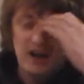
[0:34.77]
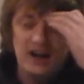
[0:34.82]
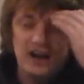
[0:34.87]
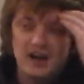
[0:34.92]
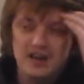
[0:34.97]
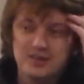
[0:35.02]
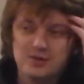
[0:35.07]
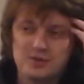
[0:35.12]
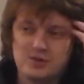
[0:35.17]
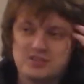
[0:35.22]

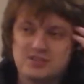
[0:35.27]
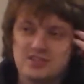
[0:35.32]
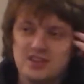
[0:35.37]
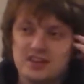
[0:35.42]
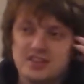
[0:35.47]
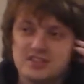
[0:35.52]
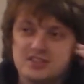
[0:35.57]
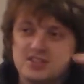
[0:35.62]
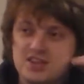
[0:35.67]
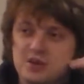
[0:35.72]
there was
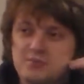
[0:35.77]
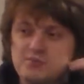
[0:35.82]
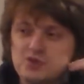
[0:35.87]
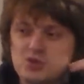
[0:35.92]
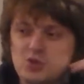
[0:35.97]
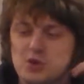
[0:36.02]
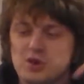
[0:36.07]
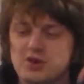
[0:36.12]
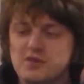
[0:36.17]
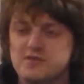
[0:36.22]
like some
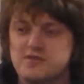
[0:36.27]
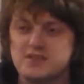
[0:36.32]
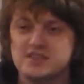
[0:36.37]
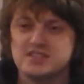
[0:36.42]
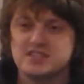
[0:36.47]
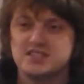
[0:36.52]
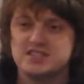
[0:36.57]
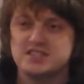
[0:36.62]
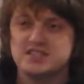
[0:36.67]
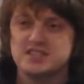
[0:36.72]
sort of
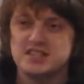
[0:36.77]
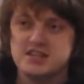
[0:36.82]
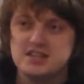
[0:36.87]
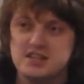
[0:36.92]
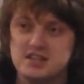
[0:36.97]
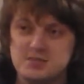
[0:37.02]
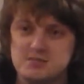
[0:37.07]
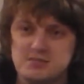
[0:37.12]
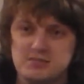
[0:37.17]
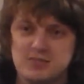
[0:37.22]

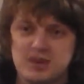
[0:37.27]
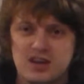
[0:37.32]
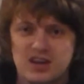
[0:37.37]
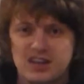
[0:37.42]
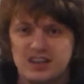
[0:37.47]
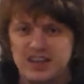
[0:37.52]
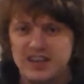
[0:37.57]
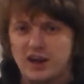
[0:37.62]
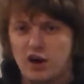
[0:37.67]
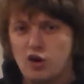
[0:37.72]
Steam,
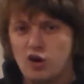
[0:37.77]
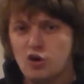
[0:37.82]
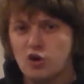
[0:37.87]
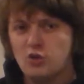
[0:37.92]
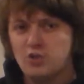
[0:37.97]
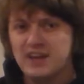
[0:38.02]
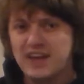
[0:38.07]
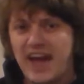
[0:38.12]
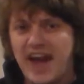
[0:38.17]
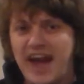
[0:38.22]
like
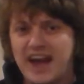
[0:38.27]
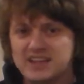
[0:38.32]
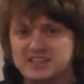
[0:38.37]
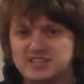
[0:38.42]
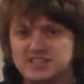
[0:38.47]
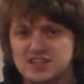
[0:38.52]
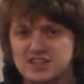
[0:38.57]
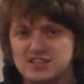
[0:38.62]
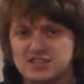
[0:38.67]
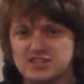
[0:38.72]
early
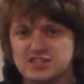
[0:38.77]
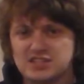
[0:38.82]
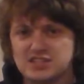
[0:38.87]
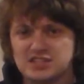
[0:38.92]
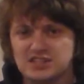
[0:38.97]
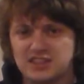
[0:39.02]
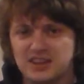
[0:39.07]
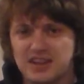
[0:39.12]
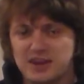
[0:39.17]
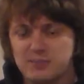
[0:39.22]

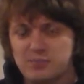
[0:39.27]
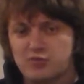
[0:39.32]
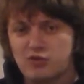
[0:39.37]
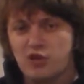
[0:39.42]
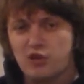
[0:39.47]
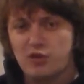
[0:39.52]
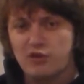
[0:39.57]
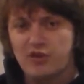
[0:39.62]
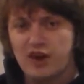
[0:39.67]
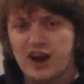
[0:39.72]
access like
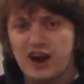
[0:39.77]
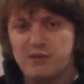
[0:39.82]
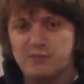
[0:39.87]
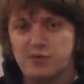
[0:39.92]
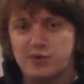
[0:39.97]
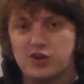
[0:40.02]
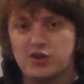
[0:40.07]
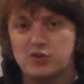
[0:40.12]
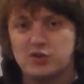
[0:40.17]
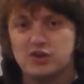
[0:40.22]

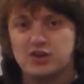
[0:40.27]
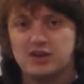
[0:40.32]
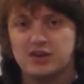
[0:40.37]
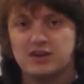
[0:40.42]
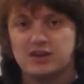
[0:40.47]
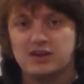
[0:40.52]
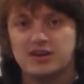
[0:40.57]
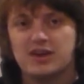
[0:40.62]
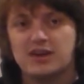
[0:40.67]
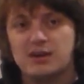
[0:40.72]
program where you
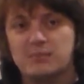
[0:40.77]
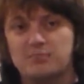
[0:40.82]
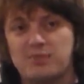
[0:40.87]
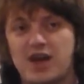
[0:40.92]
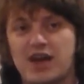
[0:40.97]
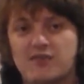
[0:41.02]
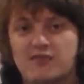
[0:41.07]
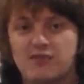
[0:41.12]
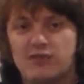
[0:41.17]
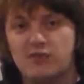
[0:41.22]
could
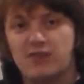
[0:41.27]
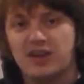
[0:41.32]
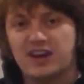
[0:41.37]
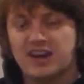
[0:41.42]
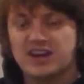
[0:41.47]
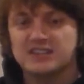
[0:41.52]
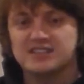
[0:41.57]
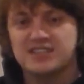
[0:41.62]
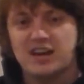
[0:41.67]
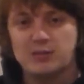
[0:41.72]
pay for
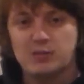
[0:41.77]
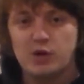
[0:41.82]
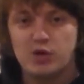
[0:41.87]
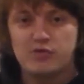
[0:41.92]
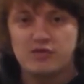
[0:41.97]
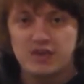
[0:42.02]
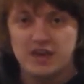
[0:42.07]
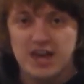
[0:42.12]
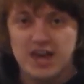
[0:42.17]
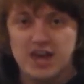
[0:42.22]
like a demo
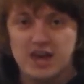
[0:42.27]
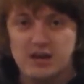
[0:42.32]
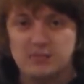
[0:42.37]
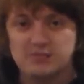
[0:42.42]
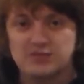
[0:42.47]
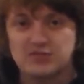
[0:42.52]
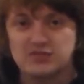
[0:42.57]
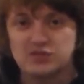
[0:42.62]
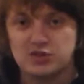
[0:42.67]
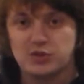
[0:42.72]
of a
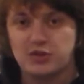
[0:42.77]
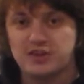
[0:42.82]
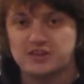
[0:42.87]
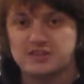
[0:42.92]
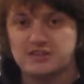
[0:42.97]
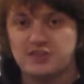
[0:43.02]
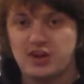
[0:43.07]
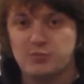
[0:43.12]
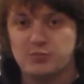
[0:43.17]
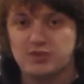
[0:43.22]
game so the
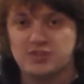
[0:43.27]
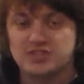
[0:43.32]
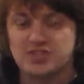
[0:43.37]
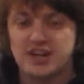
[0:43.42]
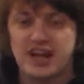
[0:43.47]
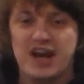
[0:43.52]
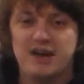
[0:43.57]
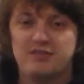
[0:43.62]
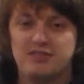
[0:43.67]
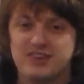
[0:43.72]
developers
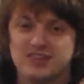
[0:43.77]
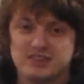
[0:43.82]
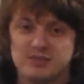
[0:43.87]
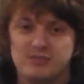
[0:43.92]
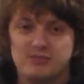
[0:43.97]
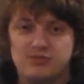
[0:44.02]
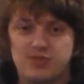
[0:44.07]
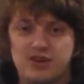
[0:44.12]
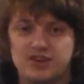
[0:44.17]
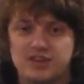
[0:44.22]
could have like
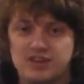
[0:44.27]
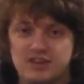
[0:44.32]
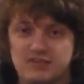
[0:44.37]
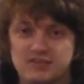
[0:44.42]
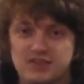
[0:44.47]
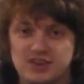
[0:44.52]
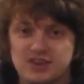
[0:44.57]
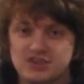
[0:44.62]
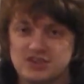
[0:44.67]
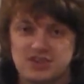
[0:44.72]
some funding to
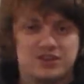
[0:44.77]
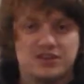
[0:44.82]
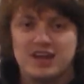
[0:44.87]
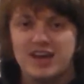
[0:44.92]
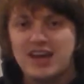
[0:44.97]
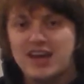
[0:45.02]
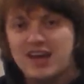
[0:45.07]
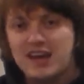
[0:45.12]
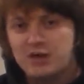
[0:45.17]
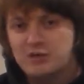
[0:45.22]
finish it.
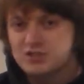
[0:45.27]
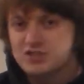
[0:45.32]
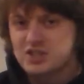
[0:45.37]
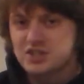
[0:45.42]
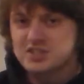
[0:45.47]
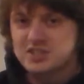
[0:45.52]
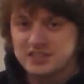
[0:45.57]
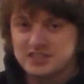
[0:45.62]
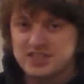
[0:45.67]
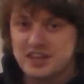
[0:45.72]
It was
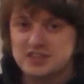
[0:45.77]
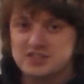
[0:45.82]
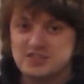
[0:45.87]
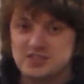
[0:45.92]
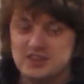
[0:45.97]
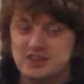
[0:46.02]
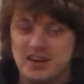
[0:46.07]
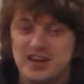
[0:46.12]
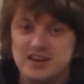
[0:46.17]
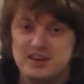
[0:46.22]
just
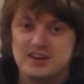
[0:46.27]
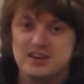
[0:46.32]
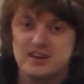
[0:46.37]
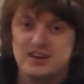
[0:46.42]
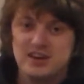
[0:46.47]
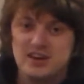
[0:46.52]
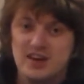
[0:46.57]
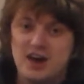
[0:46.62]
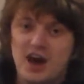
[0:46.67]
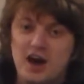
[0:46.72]
essentially like
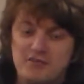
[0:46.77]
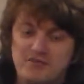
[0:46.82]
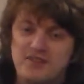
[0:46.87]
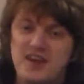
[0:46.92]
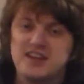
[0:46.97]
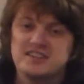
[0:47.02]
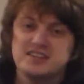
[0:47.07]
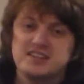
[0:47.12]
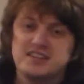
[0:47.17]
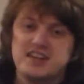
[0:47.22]
a
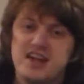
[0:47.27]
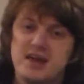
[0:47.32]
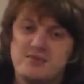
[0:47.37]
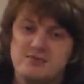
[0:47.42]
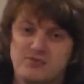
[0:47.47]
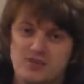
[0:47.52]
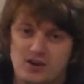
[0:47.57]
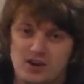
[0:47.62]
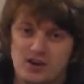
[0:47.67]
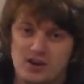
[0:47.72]
fancy
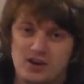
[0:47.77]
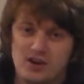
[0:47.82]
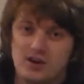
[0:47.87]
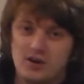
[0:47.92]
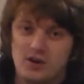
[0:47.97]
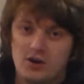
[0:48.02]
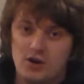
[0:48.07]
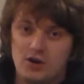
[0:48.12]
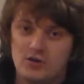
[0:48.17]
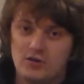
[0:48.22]
name for
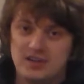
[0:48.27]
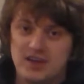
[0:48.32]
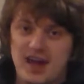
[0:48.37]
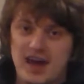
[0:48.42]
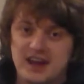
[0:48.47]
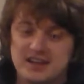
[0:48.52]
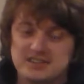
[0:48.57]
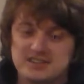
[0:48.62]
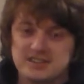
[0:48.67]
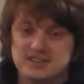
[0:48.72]
early
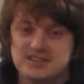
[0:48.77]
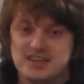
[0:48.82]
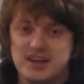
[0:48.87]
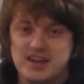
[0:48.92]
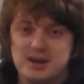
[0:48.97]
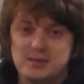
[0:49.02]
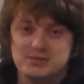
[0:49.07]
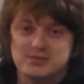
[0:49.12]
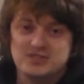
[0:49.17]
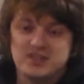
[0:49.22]
access
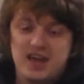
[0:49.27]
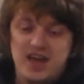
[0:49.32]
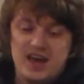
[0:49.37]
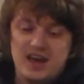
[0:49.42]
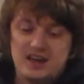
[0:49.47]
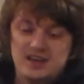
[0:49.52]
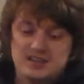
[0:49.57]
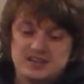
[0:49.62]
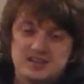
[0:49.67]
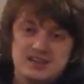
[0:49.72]
games.
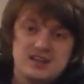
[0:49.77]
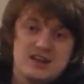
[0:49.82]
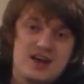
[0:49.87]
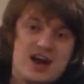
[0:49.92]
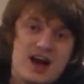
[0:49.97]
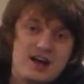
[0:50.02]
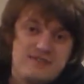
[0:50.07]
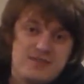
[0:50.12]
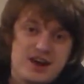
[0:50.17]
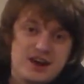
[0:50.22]
And
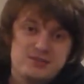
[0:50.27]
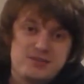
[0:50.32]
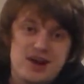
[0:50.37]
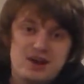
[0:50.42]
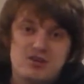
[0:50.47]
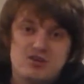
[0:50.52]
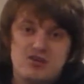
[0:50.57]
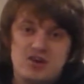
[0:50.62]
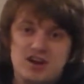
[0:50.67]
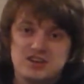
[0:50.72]
I found
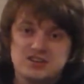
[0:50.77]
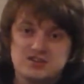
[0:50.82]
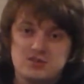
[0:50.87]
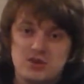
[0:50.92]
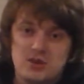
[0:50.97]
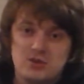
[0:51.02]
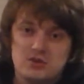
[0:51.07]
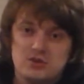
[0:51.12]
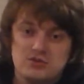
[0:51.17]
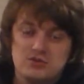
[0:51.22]
about
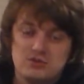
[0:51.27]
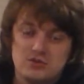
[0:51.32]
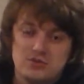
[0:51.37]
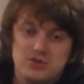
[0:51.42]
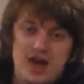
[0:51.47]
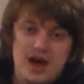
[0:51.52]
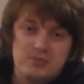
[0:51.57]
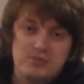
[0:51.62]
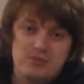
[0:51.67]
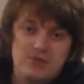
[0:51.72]
Crosscode through
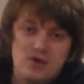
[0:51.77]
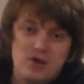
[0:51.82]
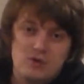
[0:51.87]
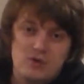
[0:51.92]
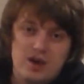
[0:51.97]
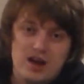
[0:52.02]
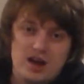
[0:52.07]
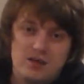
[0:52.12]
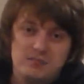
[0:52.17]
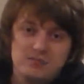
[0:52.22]
that
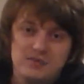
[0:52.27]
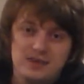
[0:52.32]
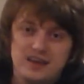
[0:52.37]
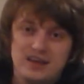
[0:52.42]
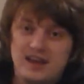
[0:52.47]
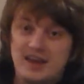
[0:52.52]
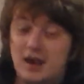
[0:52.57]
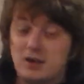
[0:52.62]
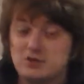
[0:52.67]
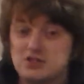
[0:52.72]
program,
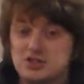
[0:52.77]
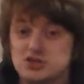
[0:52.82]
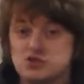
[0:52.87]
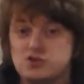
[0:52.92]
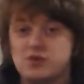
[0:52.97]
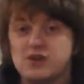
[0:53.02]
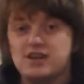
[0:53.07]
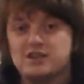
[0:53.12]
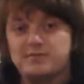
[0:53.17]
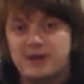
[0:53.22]
and I was
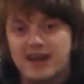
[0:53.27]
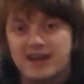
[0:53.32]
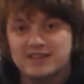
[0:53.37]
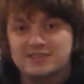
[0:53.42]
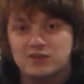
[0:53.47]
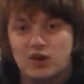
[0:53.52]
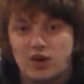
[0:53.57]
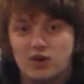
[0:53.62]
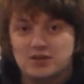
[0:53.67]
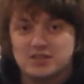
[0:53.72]
intrigued by
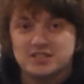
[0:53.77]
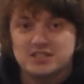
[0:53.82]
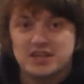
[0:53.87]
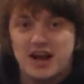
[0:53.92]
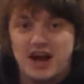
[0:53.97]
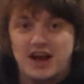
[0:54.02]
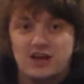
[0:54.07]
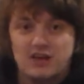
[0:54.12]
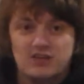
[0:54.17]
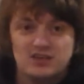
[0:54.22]
its art
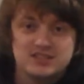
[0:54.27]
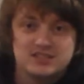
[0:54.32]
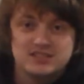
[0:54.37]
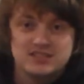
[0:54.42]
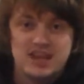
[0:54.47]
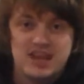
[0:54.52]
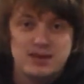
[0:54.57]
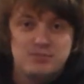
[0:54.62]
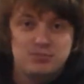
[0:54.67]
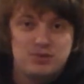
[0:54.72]
style,
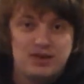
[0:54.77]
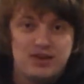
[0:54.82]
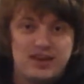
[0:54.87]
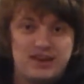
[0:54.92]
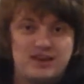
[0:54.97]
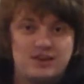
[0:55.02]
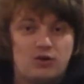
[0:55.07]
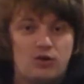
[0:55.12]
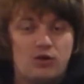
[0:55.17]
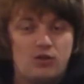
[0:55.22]
its
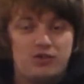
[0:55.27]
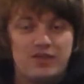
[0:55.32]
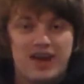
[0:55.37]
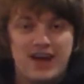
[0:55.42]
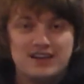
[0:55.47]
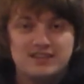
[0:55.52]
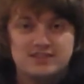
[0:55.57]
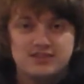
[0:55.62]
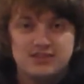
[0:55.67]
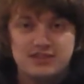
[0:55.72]
gameplay, and all
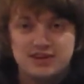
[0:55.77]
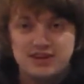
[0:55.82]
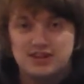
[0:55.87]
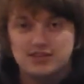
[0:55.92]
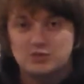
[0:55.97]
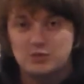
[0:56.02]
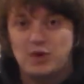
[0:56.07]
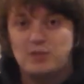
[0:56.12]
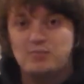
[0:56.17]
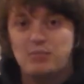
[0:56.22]
that,
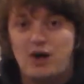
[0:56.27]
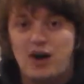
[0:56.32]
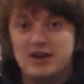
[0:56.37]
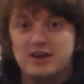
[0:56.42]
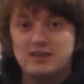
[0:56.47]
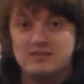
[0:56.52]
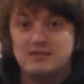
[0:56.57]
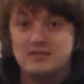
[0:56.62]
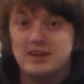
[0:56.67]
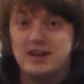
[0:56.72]
so I
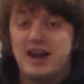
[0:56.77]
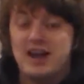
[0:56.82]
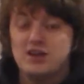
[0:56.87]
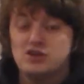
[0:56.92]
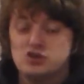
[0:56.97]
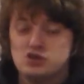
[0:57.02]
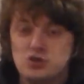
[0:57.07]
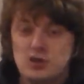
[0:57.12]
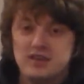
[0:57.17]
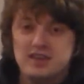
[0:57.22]
bought it, and I
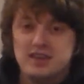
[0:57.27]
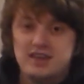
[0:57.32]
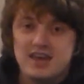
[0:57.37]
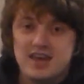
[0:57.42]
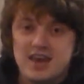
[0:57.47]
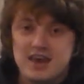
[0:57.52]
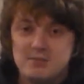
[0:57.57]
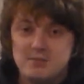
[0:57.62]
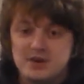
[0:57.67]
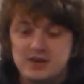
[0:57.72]
enjoyed the
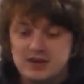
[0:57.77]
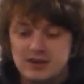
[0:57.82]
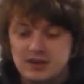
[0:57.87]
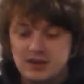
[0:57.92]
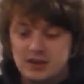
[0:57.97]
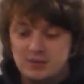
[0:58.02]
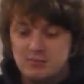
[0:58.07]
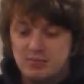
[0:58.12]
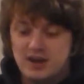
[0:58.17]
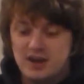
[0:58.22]
game,
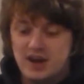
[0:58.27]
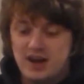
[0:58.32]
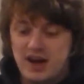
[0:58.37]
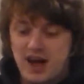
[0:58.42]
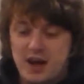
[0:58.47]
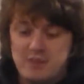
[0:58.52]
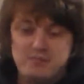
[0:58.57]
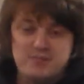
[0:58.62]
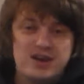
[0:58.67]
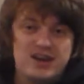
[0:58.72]
but
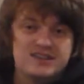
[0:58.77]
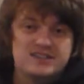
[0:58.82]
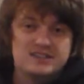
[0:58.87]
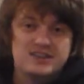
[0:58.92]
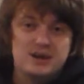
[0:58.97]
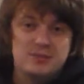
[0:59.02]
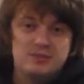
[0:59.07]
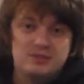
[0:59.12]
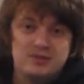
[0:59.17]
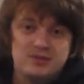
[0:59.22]
I picked
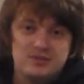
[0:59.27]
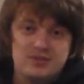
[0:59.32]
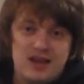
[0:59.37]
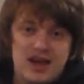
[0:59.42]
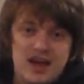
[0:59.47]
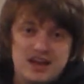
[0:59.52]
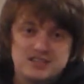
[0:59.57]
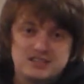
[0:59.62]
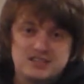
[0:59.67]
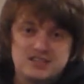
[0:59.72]
it up
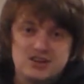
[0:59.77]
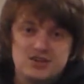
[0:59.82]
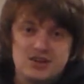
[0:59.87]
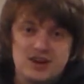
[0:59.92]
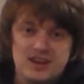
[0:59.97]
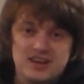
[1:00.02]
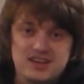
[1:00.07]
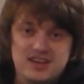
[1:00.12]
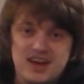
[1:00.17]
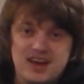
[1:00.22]
last
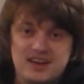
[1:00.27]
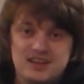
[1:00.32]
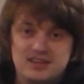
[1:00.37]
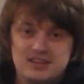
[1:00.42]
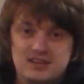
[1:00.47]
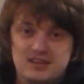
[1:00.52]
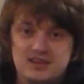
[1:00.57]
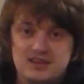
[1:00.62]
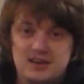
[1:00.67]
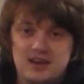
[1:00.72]
year
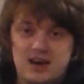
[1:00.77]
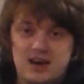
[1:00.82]
again,